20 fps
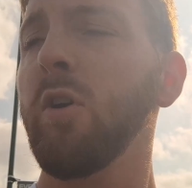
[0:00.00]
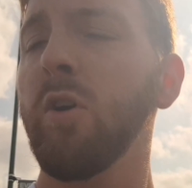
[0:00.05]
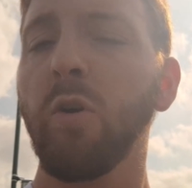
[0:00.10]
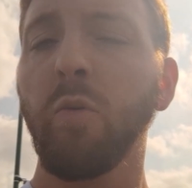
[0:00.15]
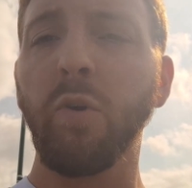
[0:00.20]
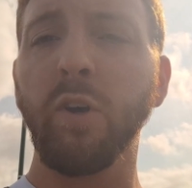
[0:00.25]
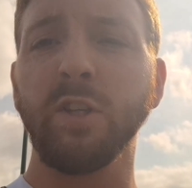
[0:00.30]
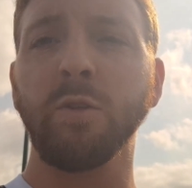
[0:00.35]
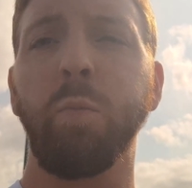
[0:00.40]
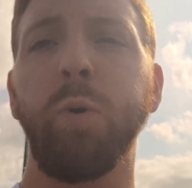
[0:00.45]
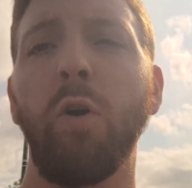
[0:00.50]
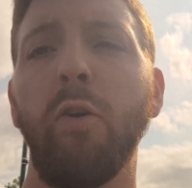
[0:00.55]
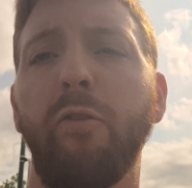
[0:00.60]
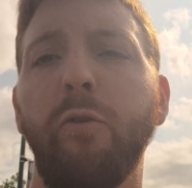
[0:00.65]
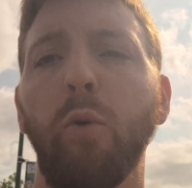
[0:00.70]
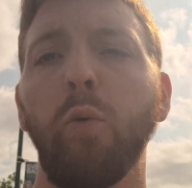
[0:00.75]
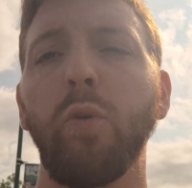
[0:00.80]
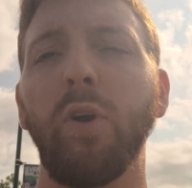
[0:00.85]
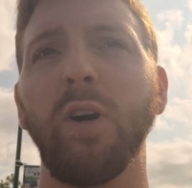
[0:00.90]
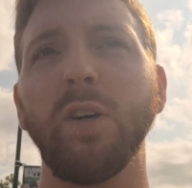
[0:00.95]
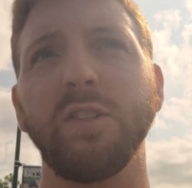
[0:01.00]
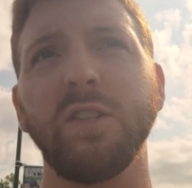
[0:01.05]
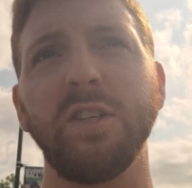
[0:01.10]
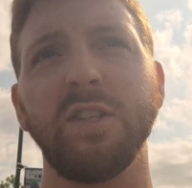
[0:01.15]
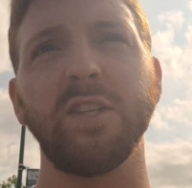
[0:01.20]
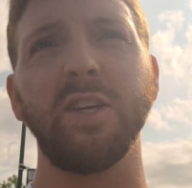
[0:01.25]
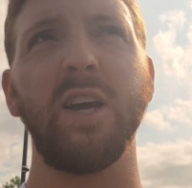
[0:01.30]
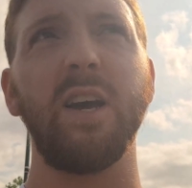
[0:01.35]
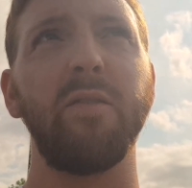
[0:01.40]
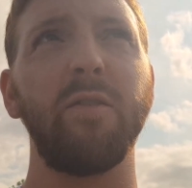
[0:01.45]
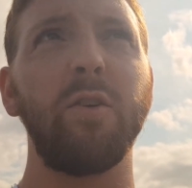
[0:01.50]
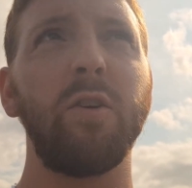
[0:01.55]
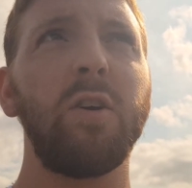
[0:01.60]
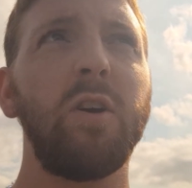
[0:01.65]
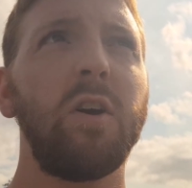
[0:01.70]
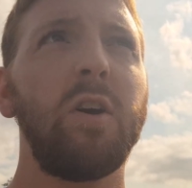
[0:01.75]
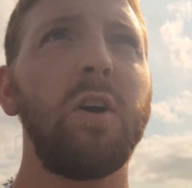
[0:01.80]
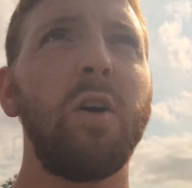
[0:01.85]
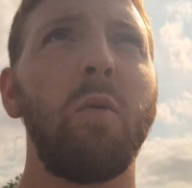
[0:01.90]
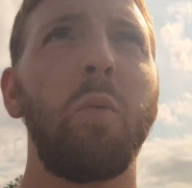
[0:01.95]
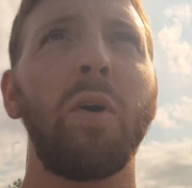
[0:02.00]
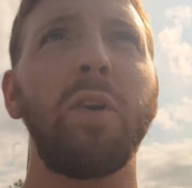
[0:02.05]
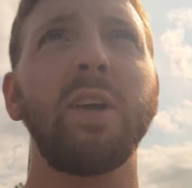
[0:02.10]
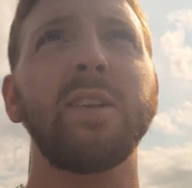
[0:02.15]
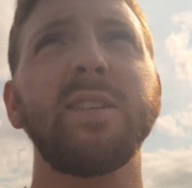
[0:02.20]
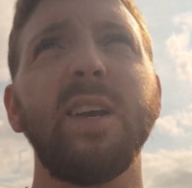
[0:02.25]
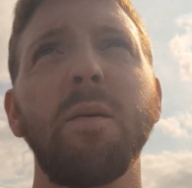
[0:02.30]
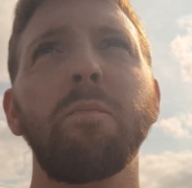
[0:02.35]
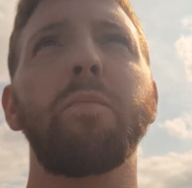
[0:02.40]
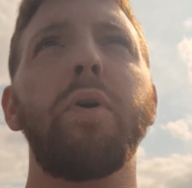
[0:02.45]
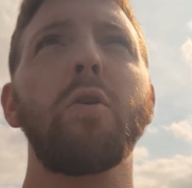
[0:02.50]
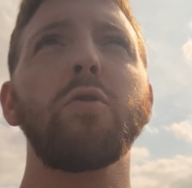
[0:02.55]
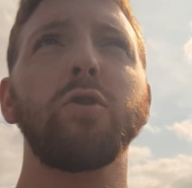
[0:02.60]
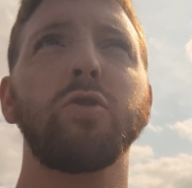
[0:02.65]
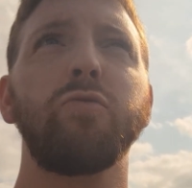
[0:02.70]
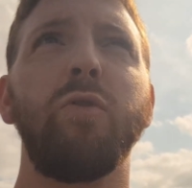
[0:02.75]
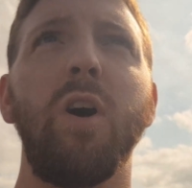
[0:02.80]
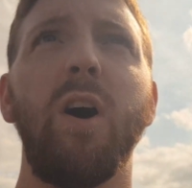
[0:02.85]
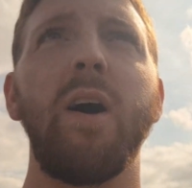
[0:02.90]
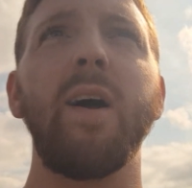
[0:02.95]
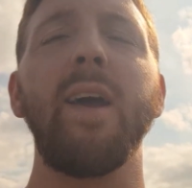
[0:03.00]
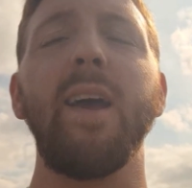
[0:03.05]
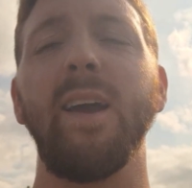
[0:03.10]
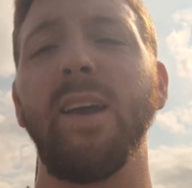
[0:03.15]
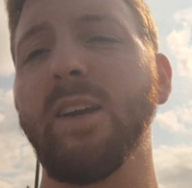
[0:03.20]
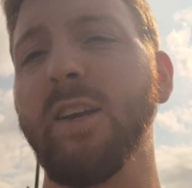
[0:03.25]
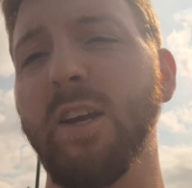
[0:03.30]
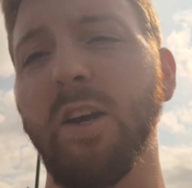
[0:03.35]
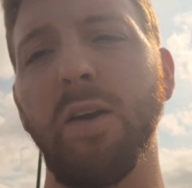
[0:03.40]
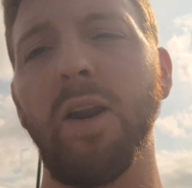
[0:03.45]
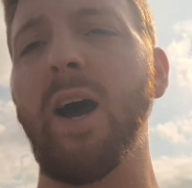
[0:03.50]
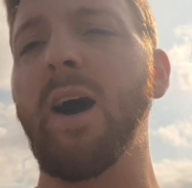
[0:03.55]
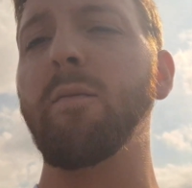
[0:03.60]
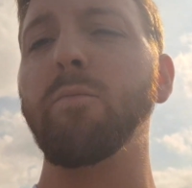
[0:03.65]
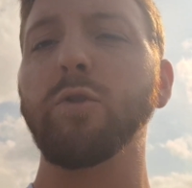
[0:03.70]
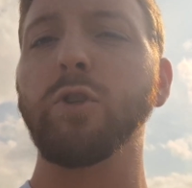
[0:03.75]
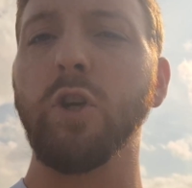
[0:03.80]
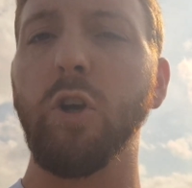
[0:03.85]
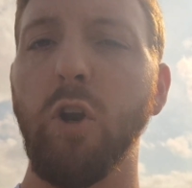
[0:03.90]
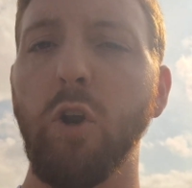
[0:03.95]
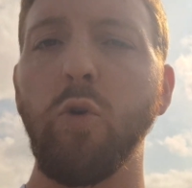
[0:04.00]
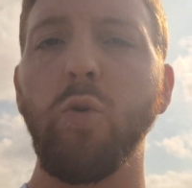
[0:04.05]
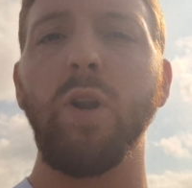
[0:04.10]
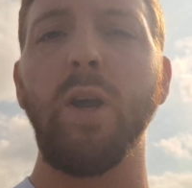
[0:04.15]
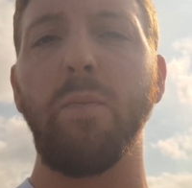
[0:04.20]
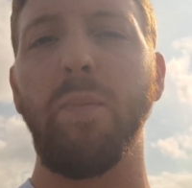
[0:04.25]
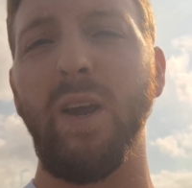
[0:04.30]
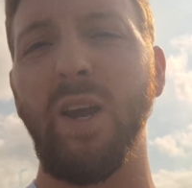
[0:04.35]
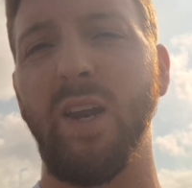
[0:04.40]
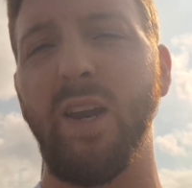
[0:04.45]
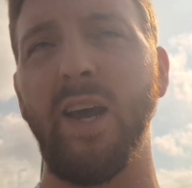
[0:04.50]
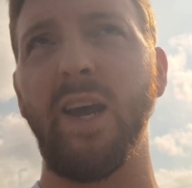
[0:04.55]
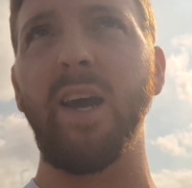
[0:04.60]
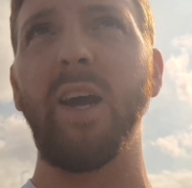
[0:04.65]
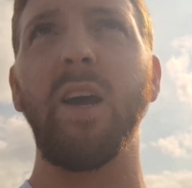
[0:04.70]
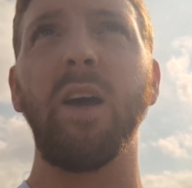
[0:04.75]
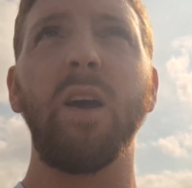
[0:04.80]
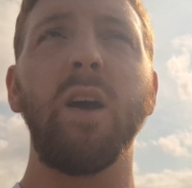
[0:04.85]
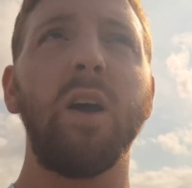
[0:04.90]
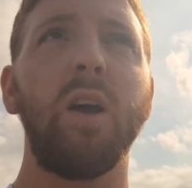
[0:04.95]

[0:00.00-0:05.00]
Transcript: We need to put a full 90 together. When the tempo's right, it can absolutely be there.